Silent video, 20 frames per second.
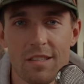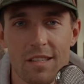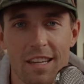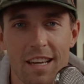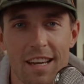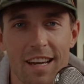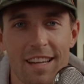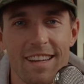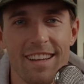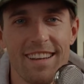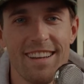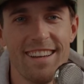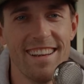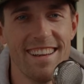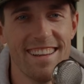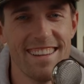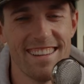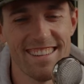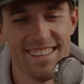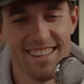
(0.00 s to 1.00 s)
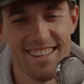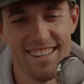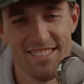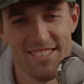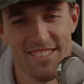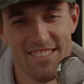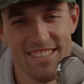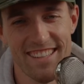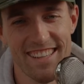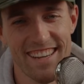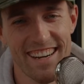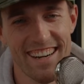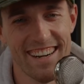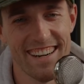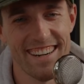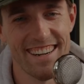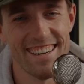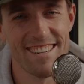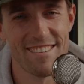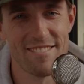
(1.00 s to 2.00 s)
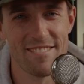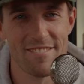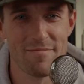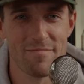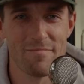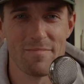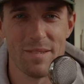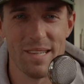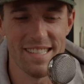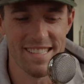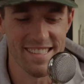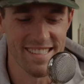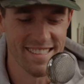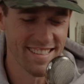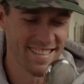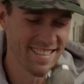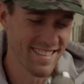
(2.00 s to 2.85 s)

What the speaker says: again, I'll see you there. Peace.